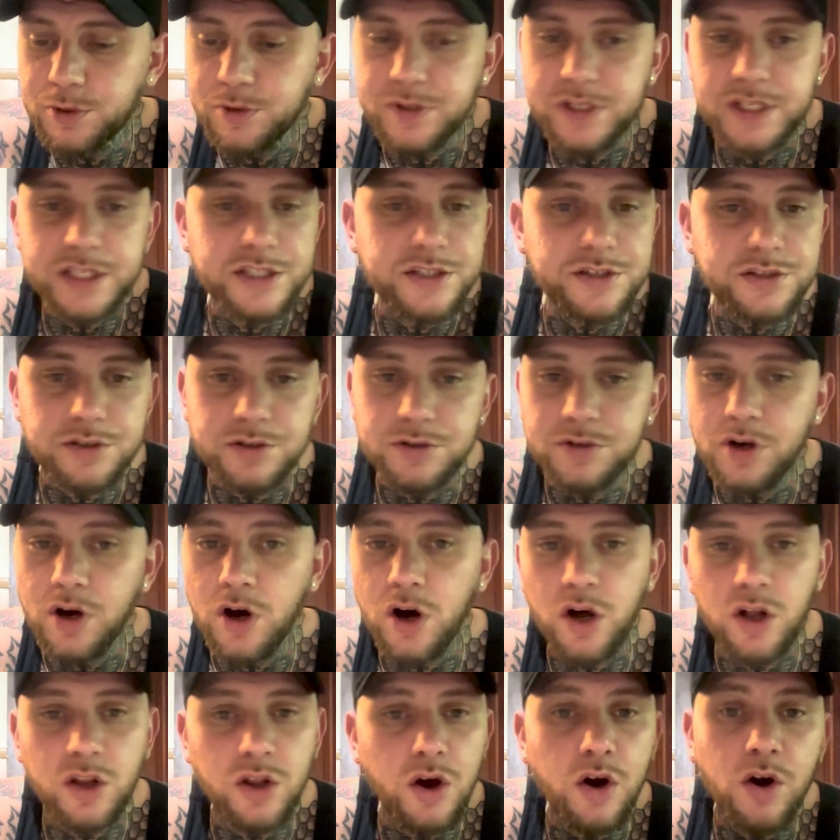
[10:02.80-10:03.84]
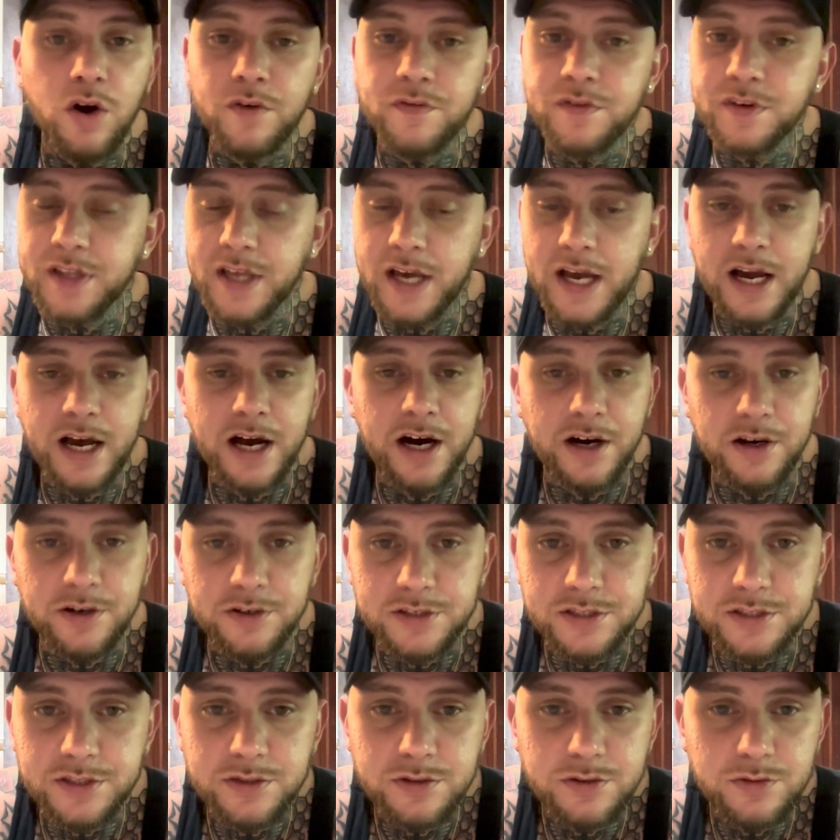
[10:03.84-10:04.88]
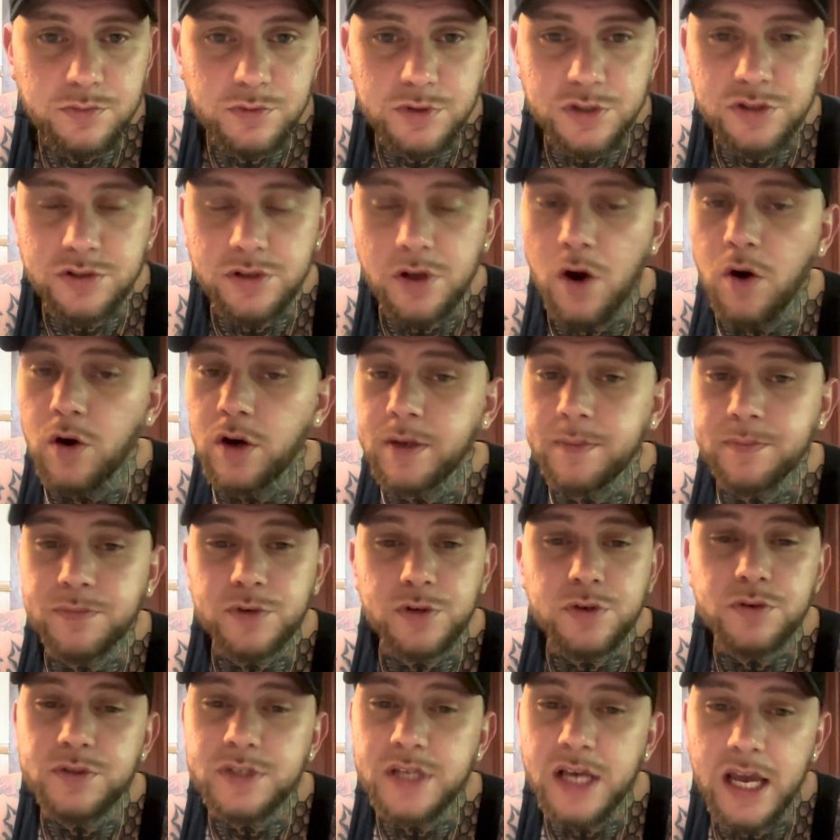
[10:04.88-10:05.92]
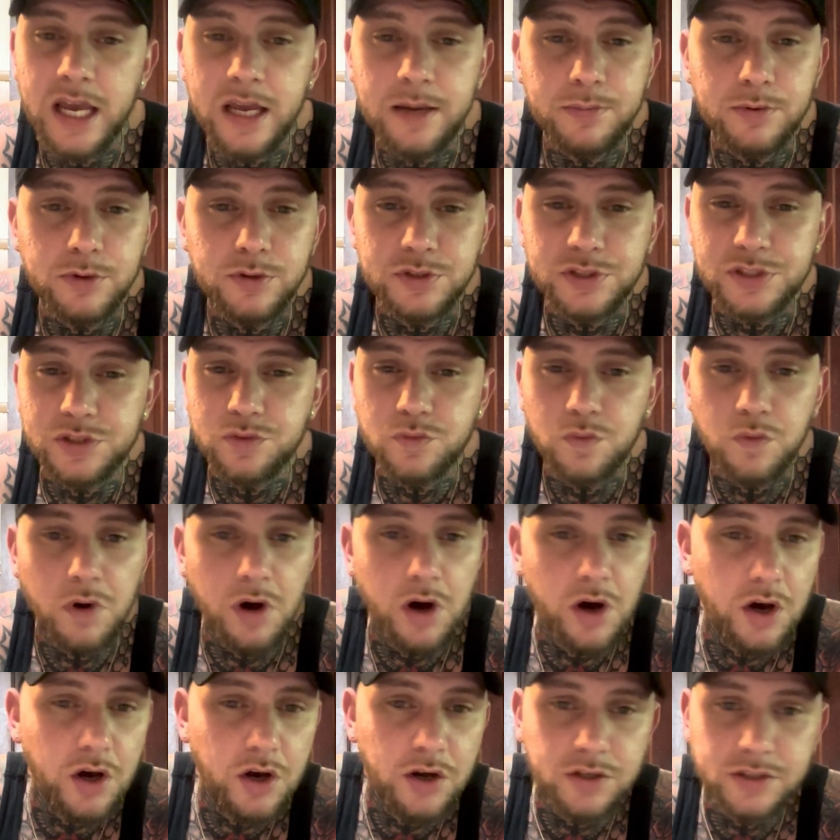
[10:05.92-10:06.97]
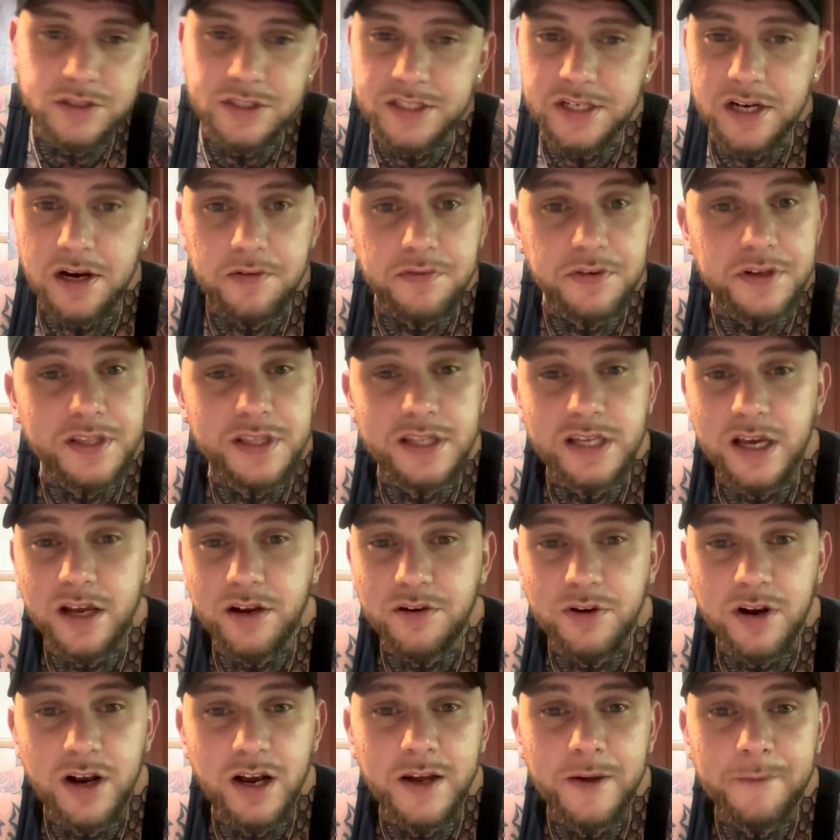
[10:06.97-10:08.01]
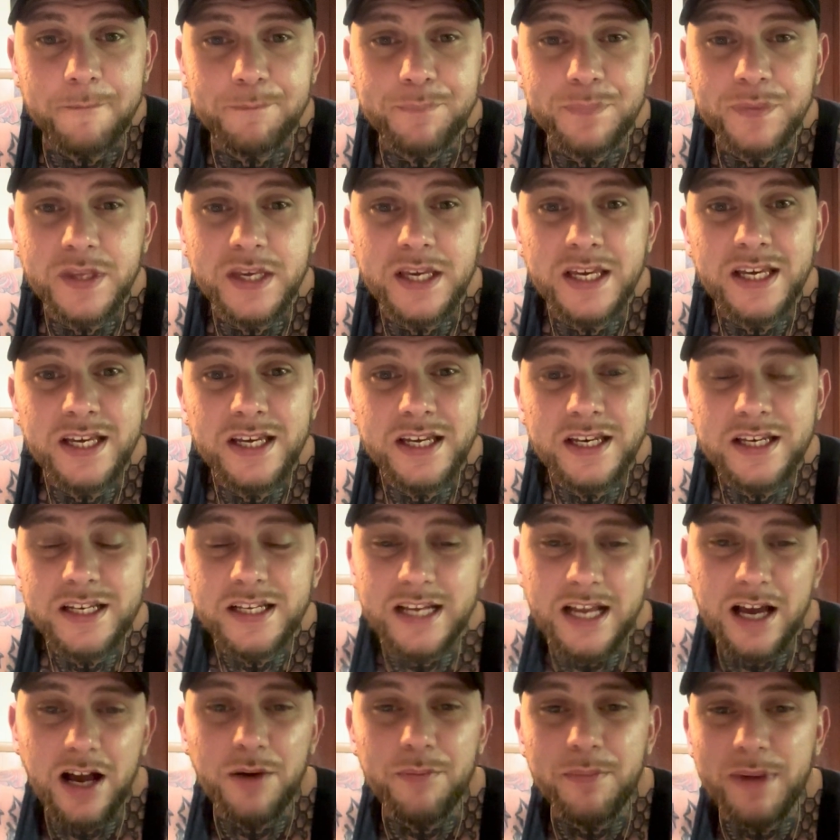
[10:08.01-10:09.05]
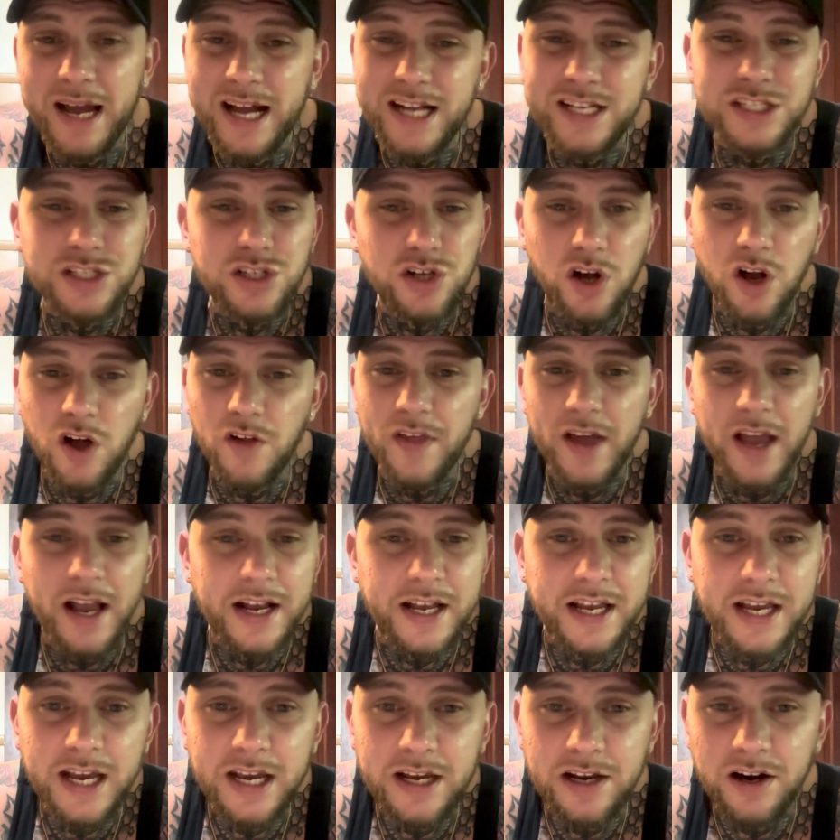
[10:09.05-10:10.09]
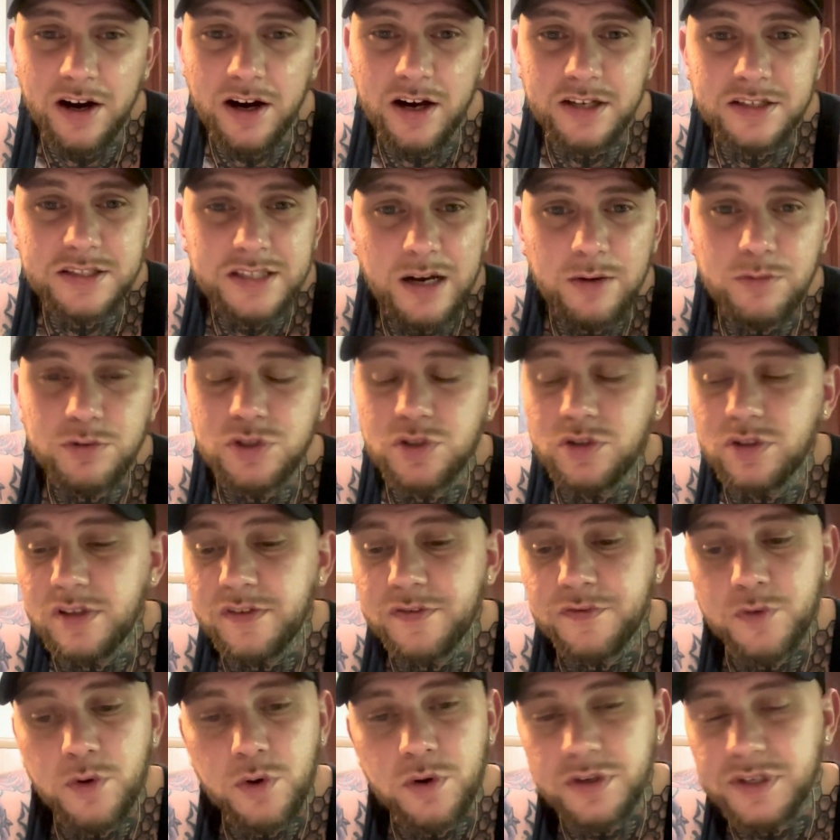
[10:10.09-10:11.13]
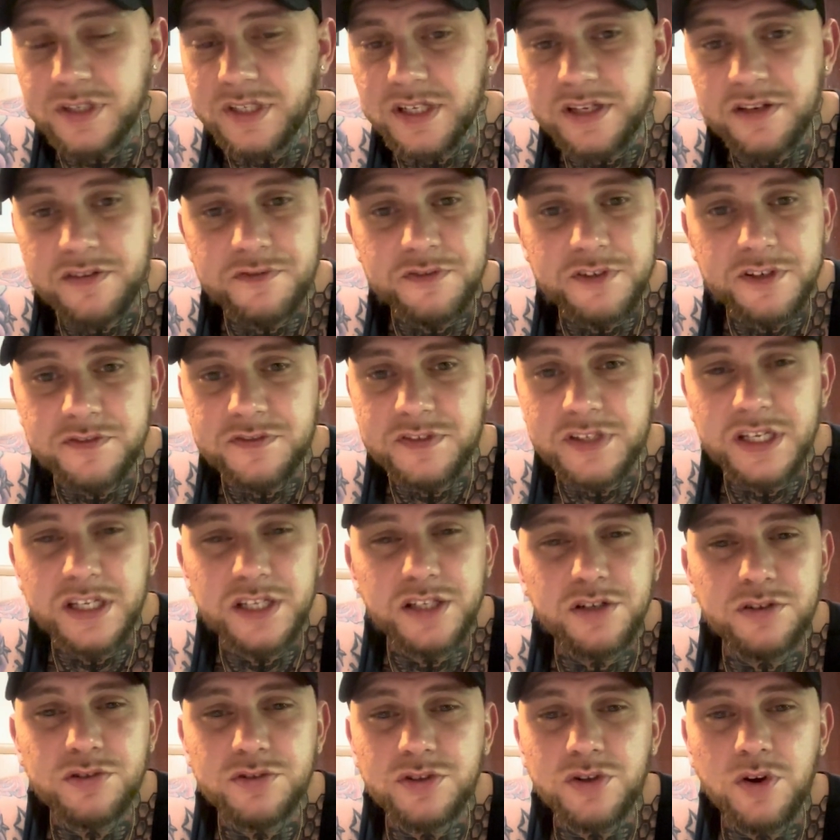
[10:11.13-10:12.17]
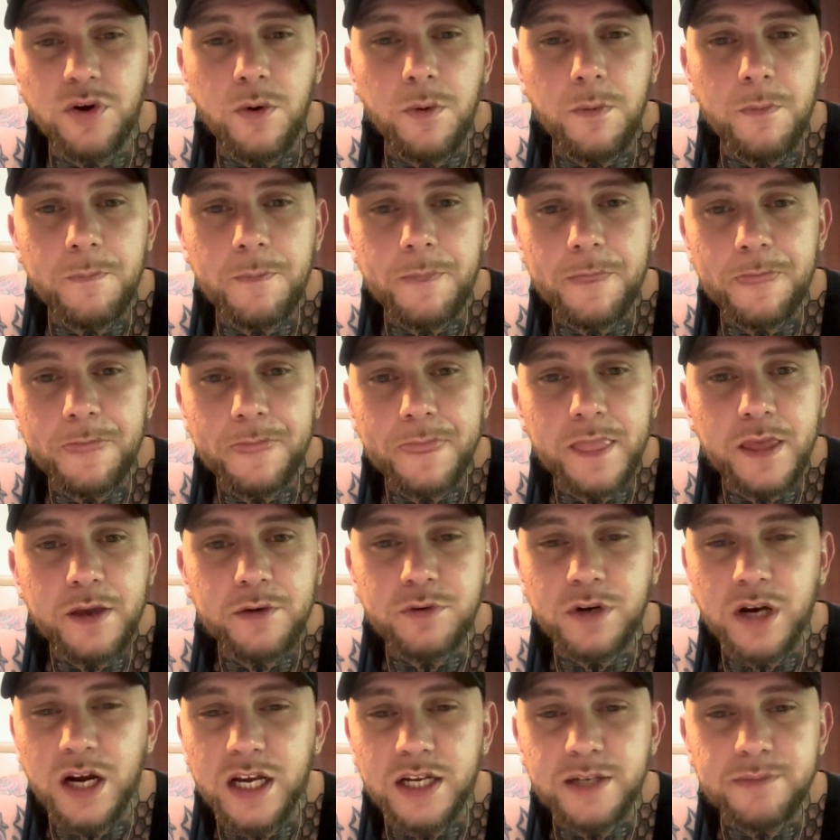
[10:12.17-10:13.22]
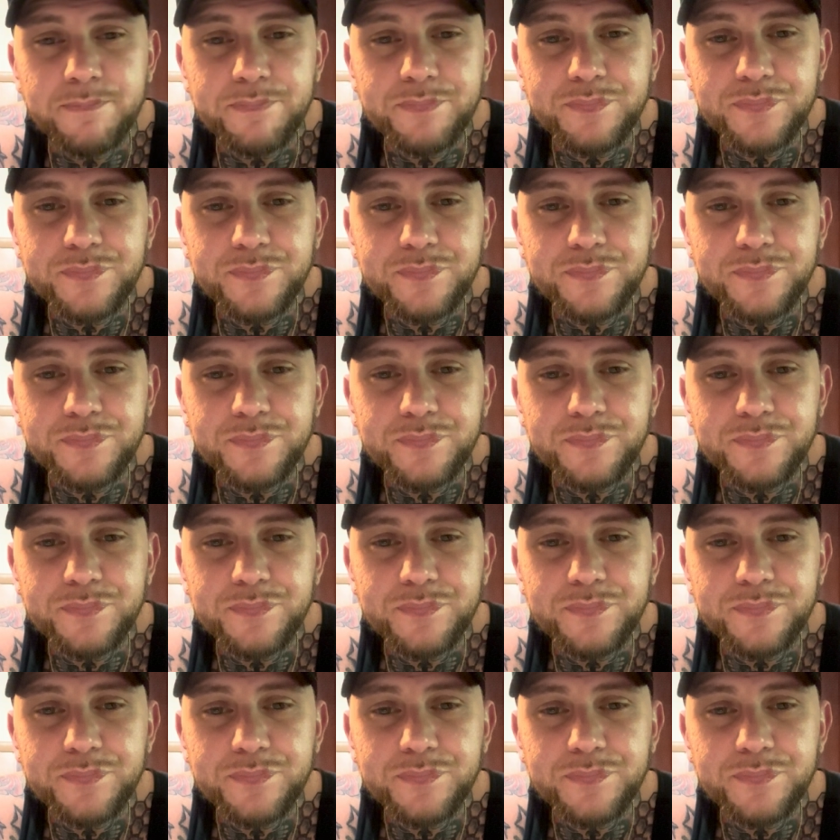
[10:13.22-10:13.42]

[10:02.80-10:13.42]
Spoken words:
this dude all over the house, was throwing him through tables and walls and everything, right? Now imagine all that chaos. I was only 14, 15 years old, right?